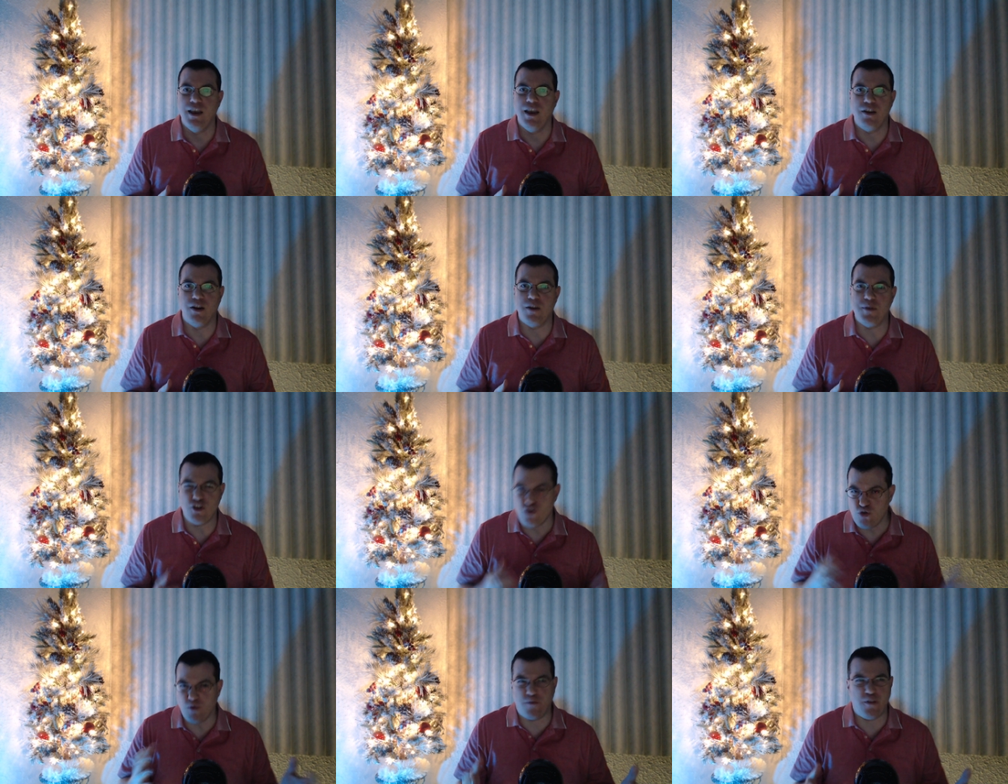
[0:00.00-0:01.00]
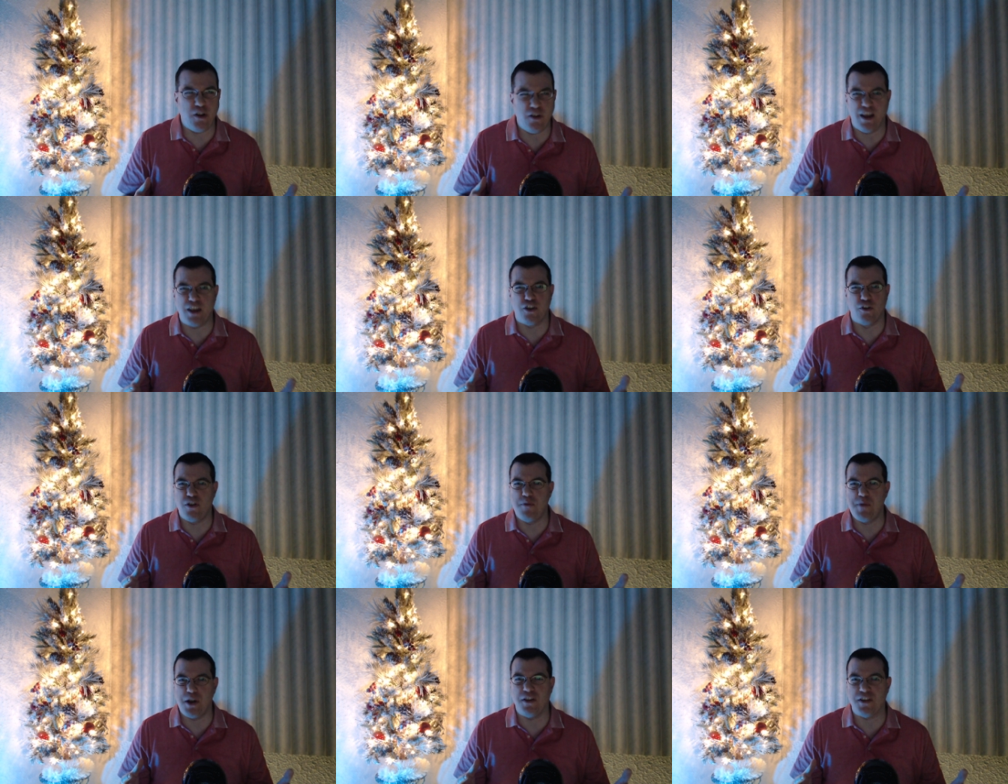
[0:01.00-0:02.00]
You know what I mean? You feel like you're in the
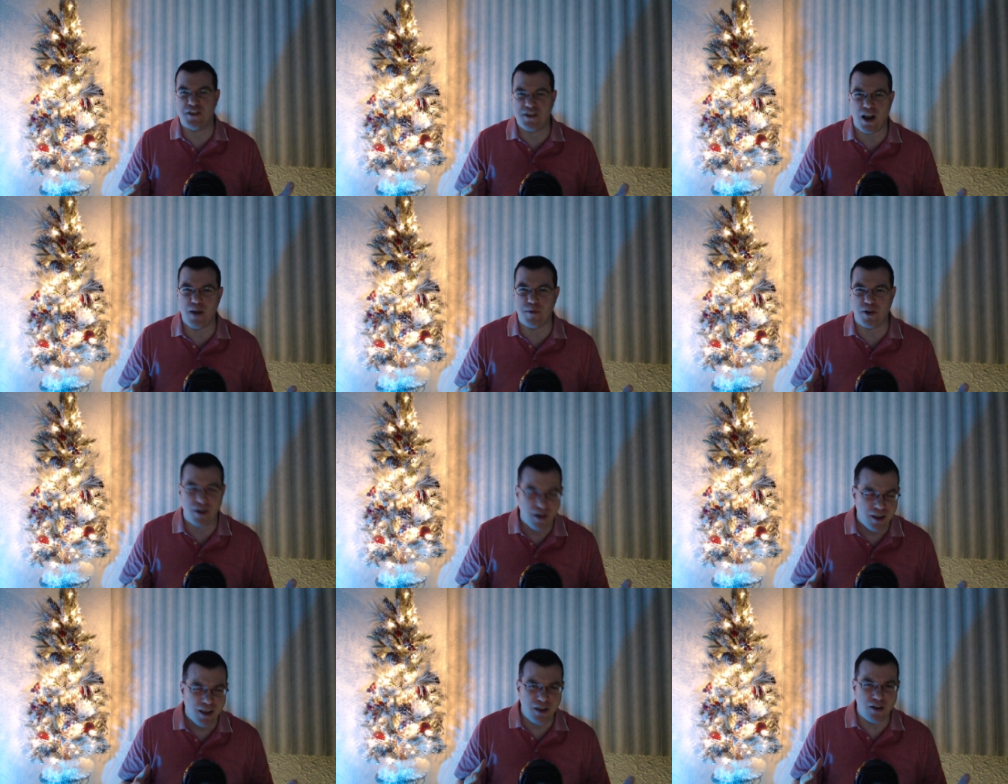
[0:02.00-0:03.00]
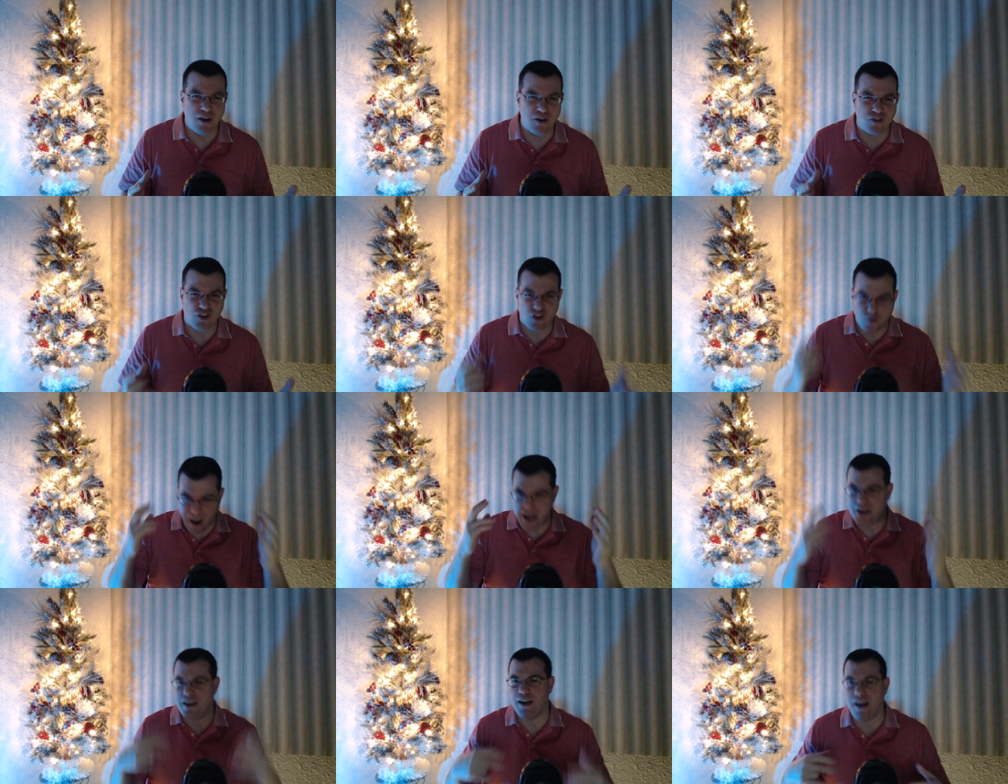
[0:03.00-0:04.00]
middle of summer, you know,
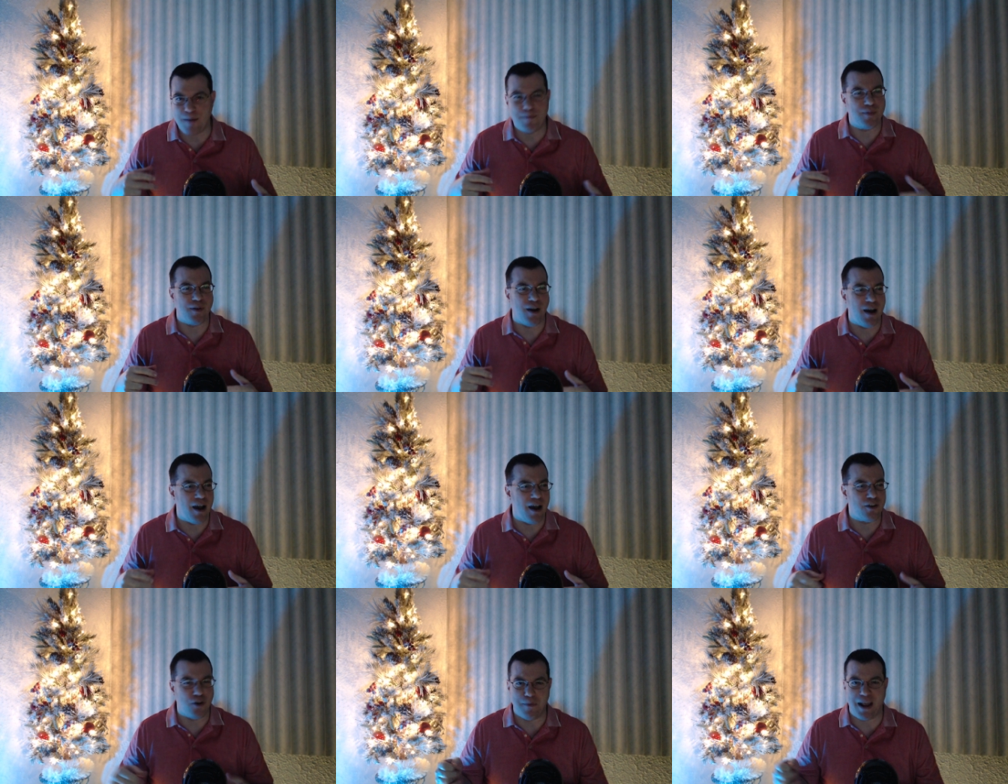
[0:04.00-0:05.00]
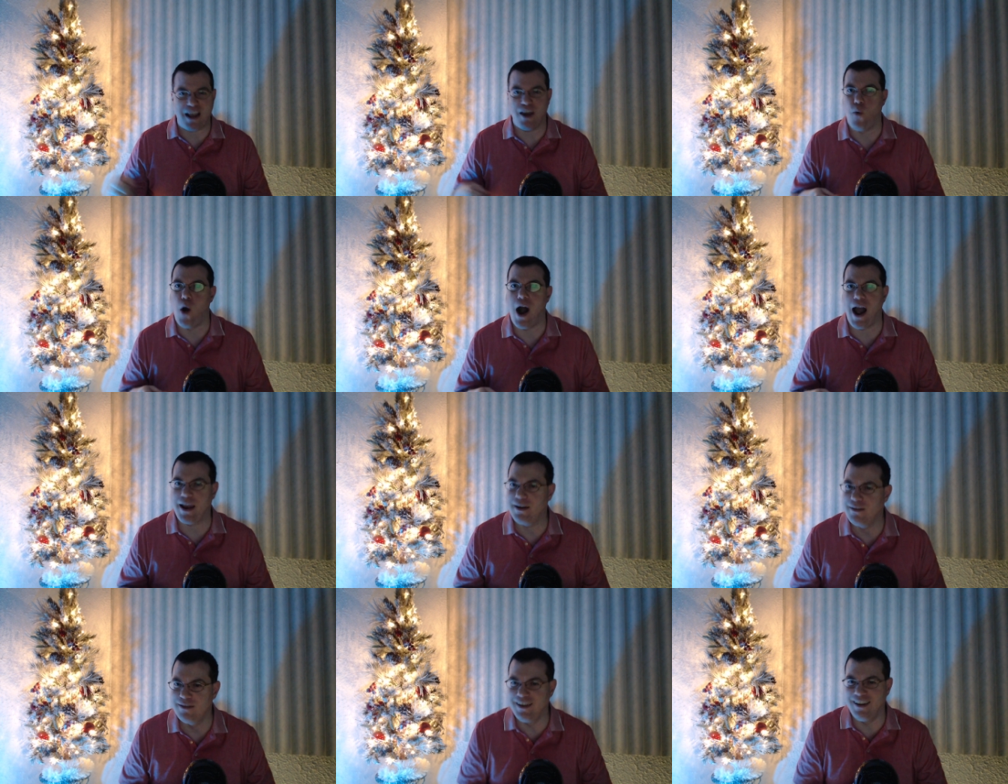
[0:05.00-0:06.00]
sweating it up, you know, making wine
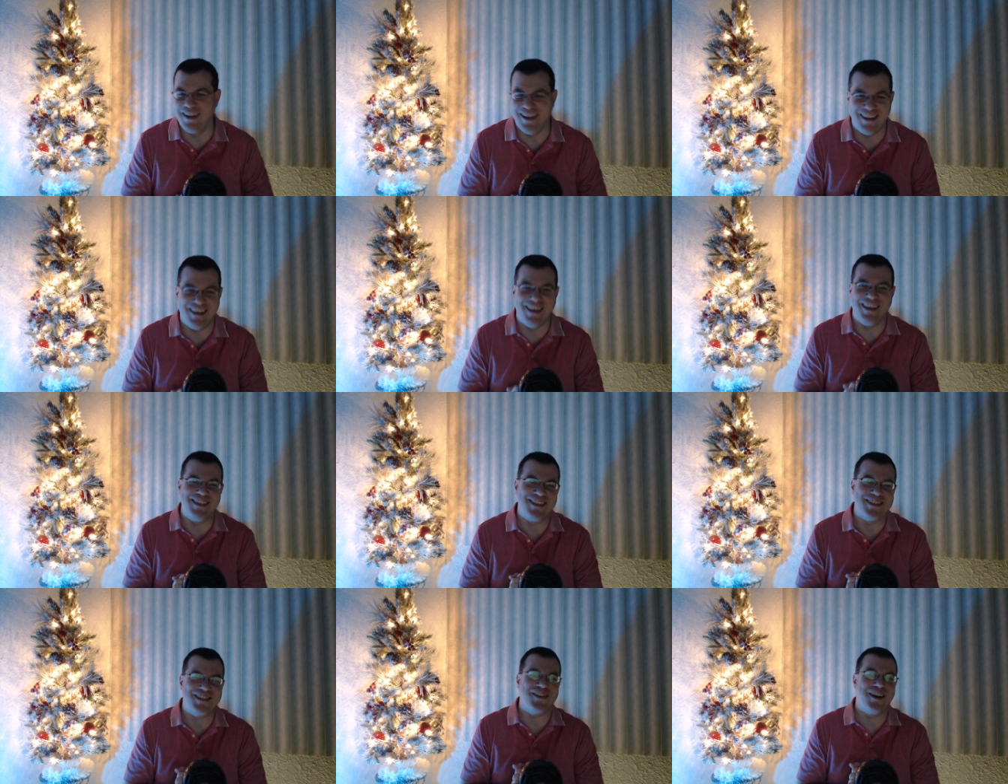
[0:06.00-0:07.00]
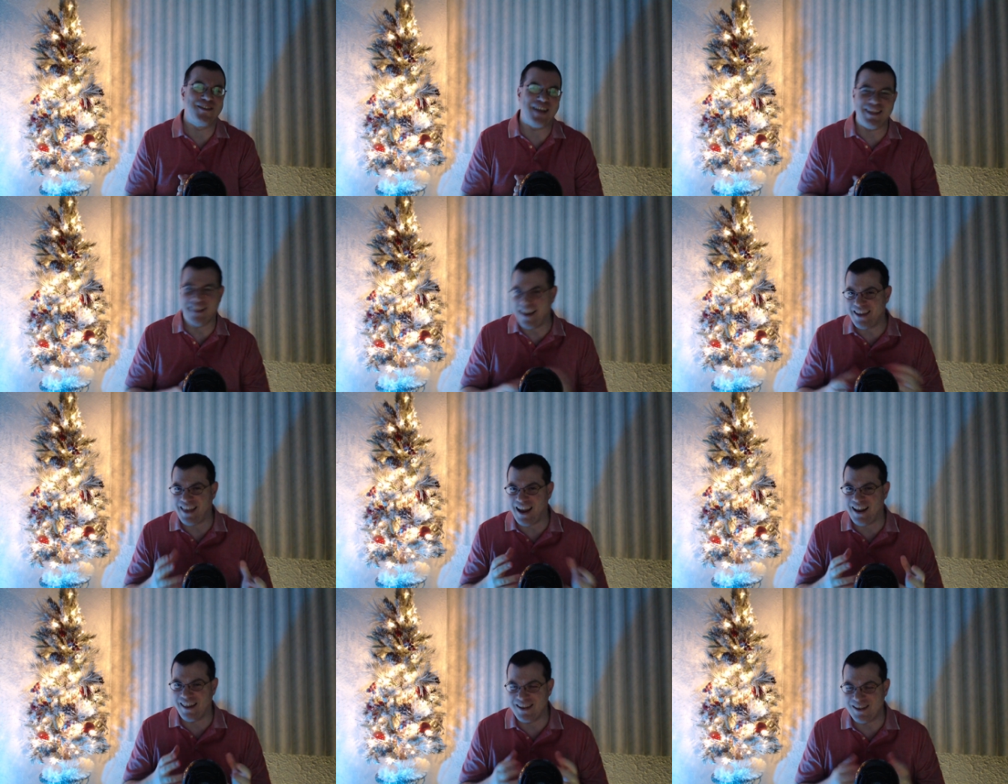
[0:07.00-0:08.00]
in this film. I like that.
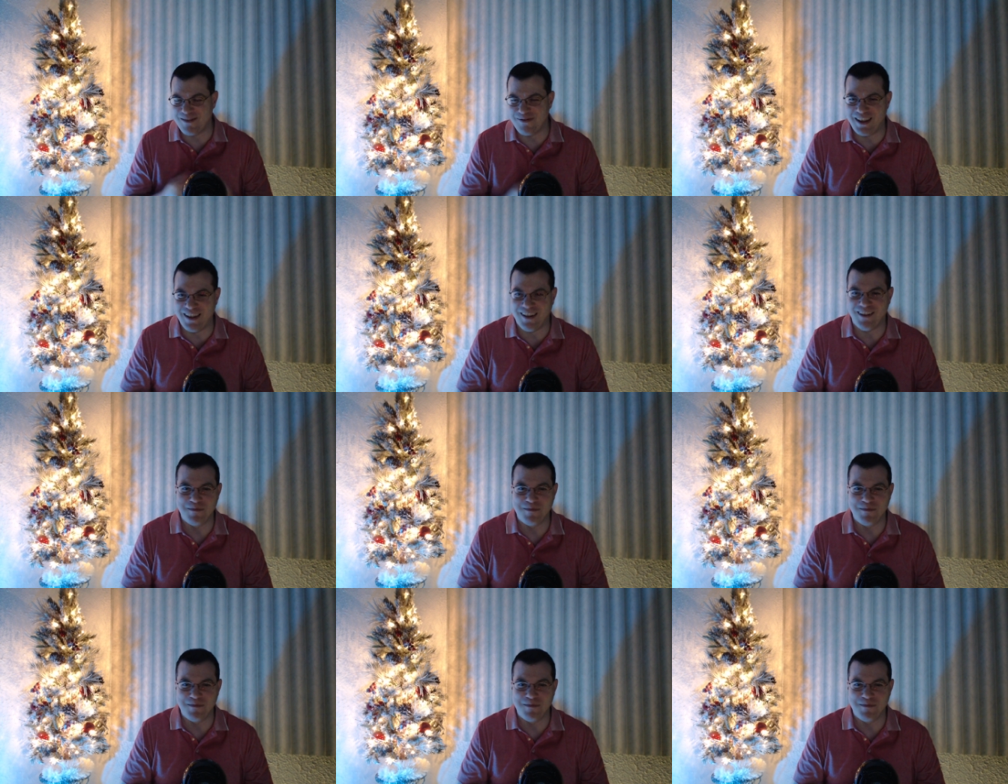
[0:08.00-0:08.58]
I like the feel.